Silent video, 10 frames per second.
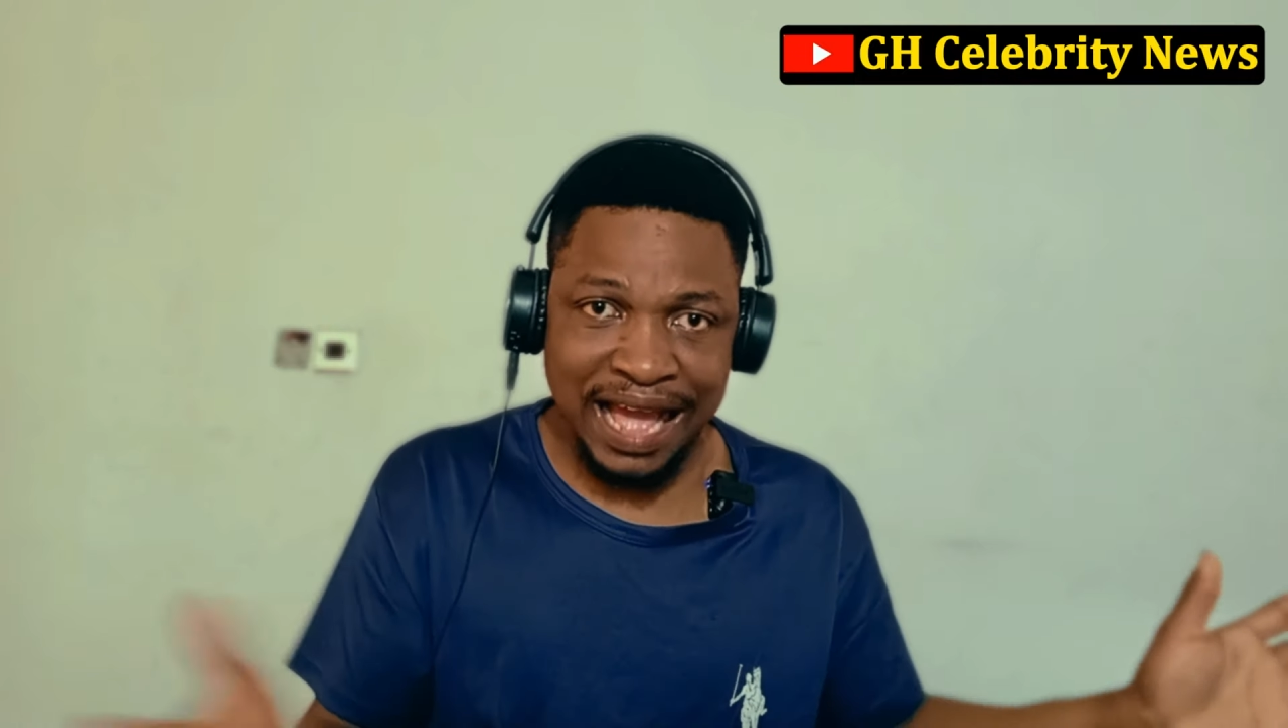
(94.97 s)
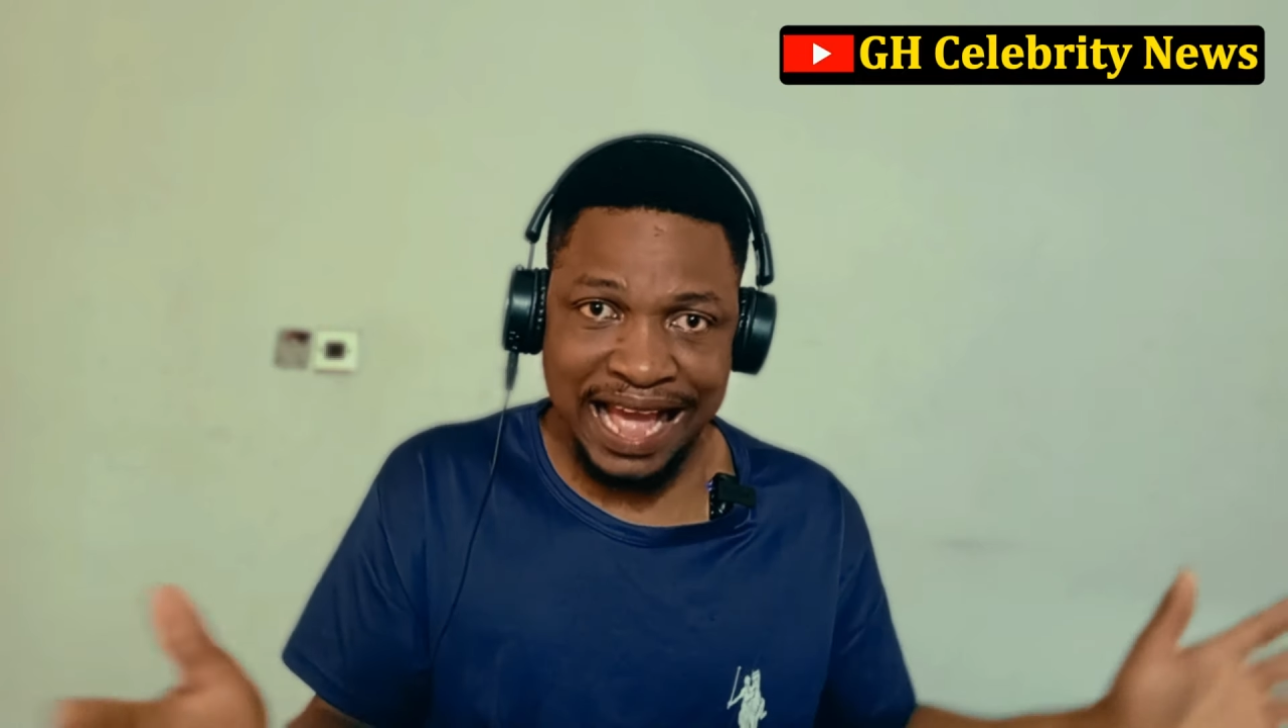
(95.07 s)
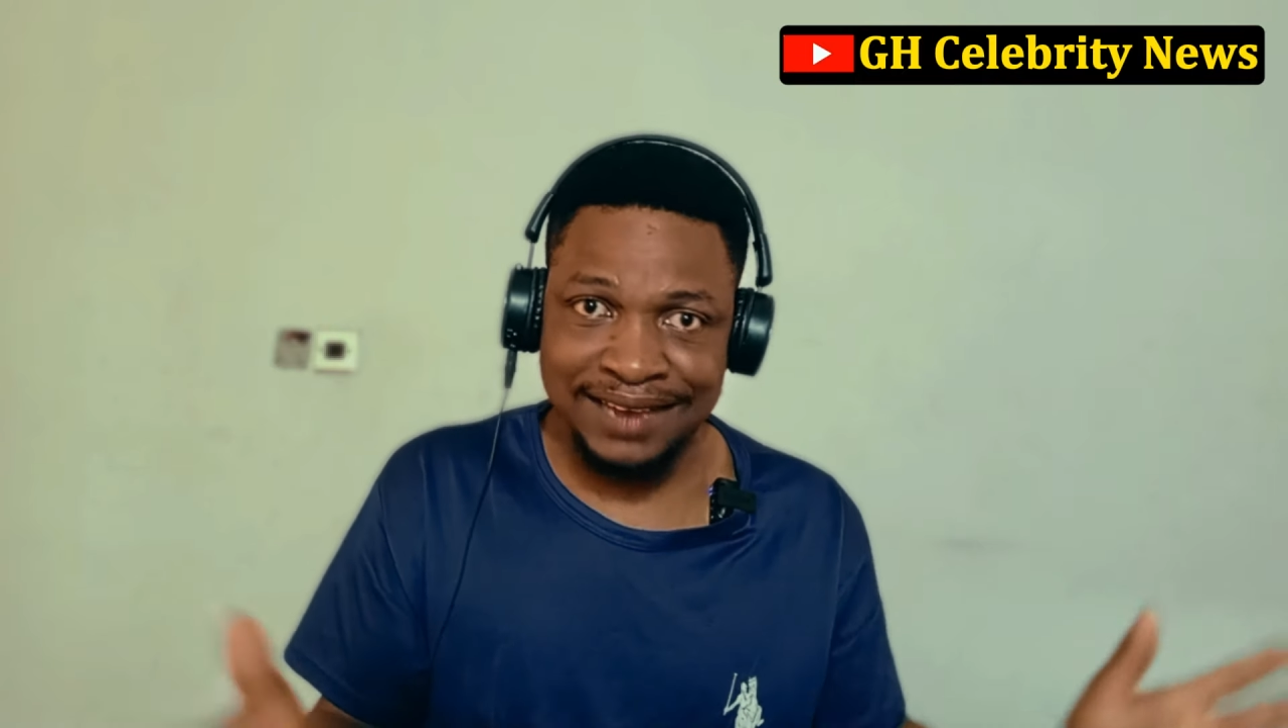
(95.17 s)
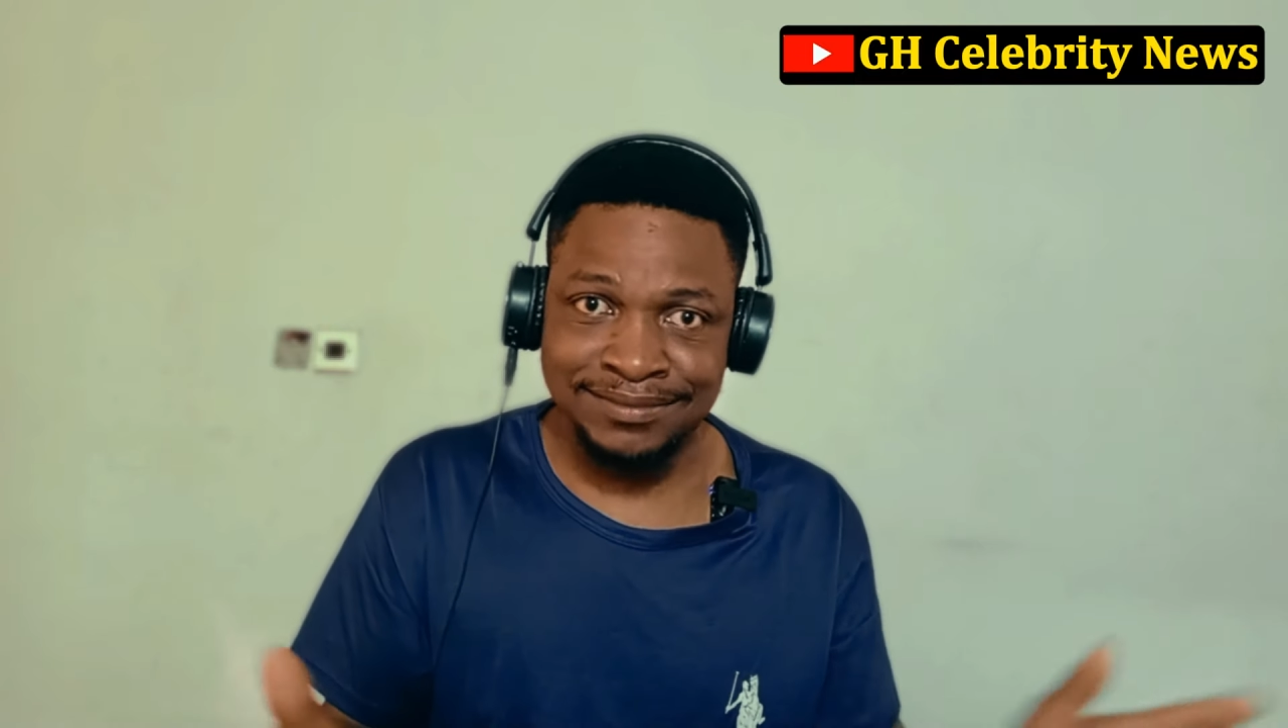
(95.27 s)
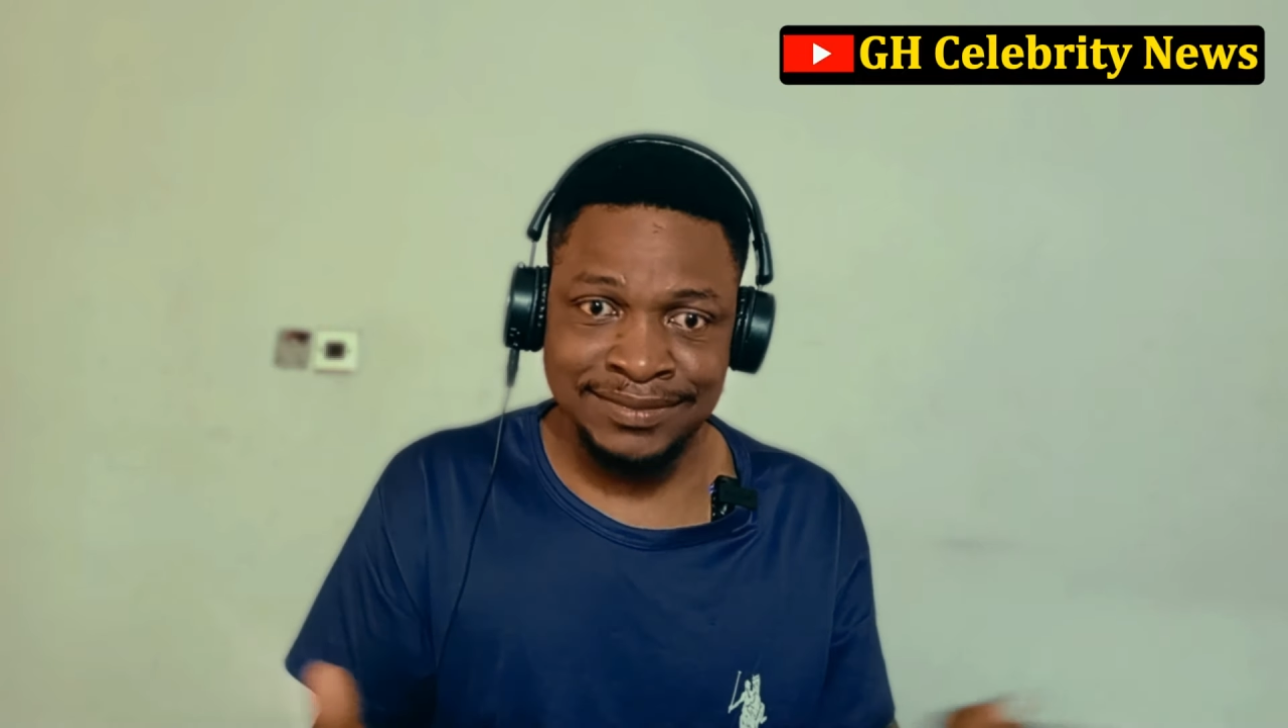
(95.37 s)

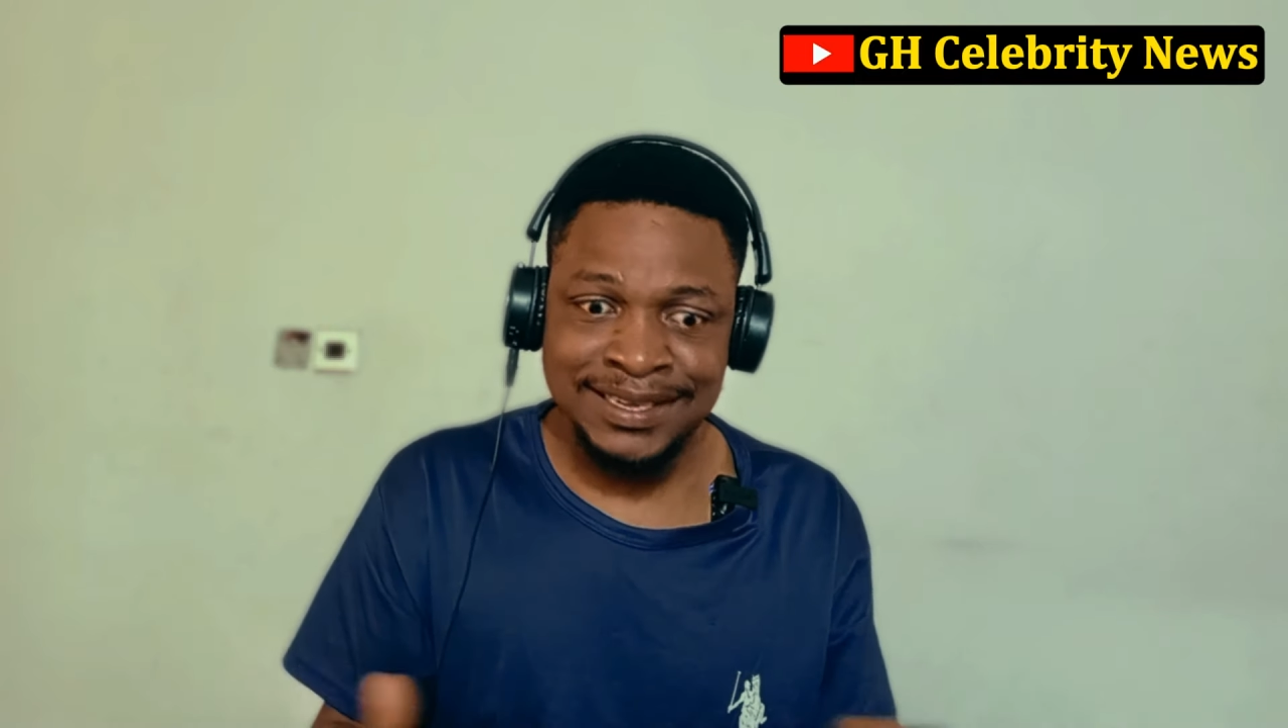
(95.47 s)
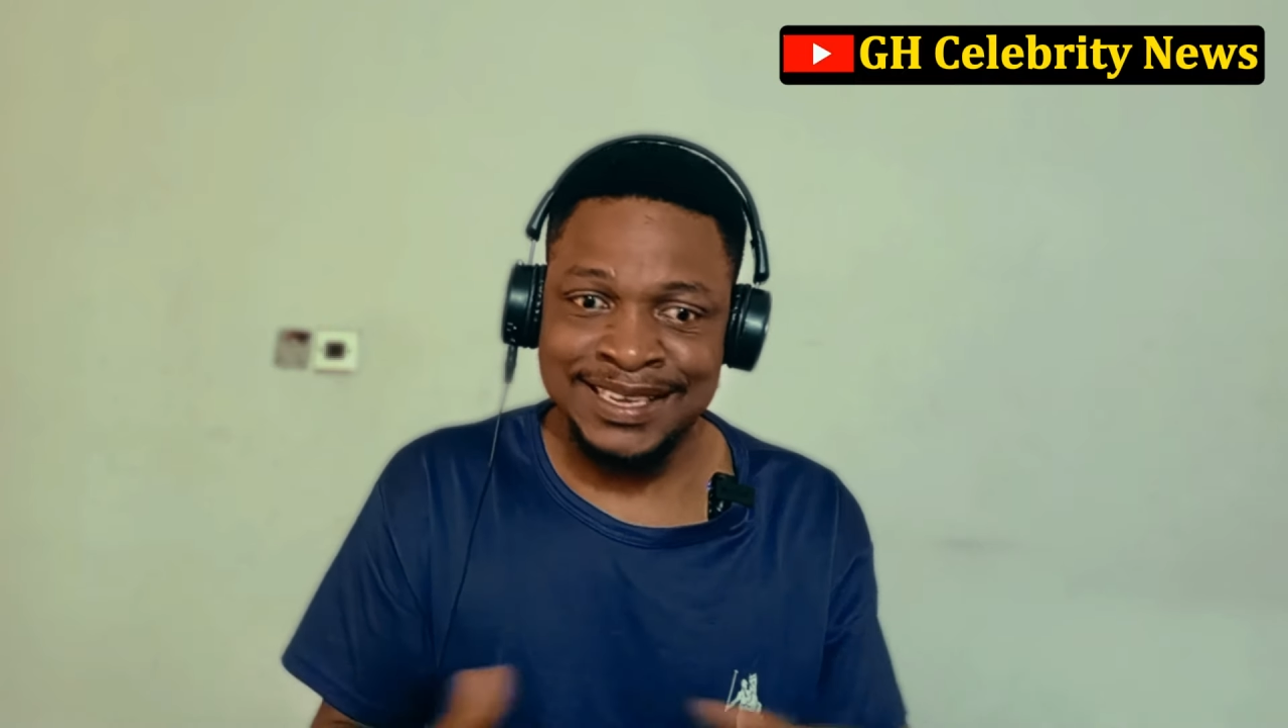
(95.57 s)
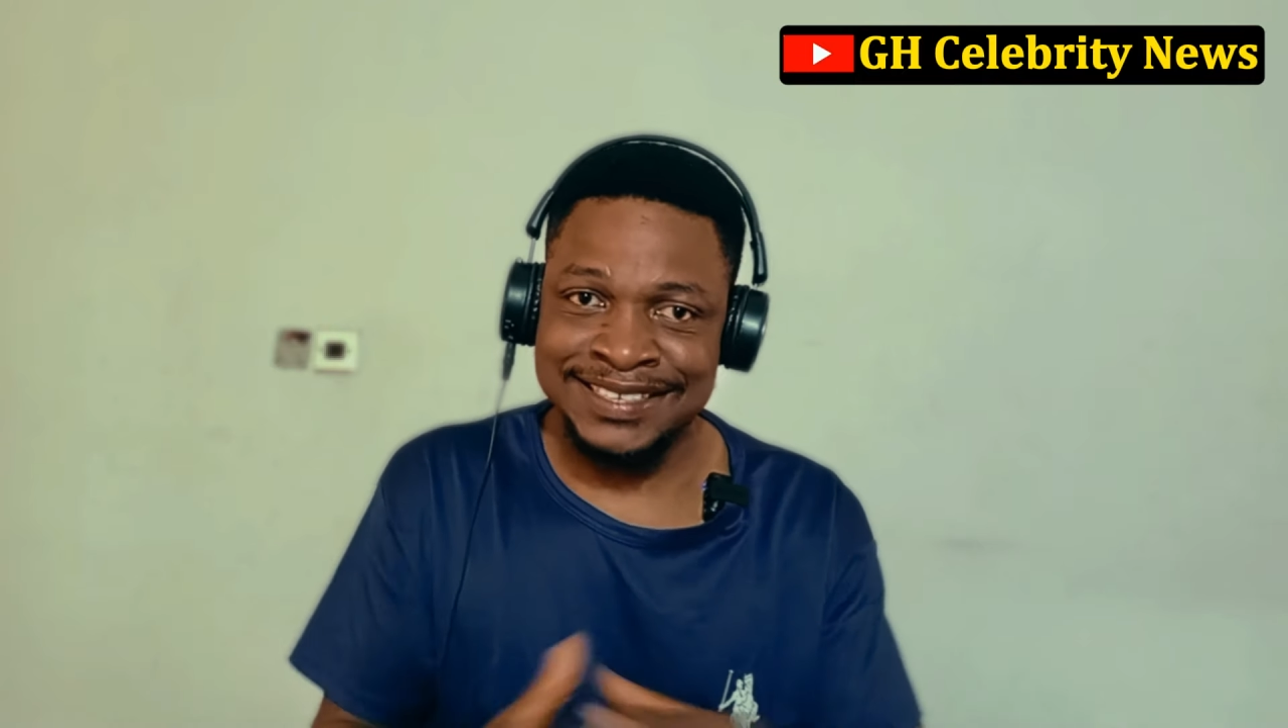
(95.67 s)
And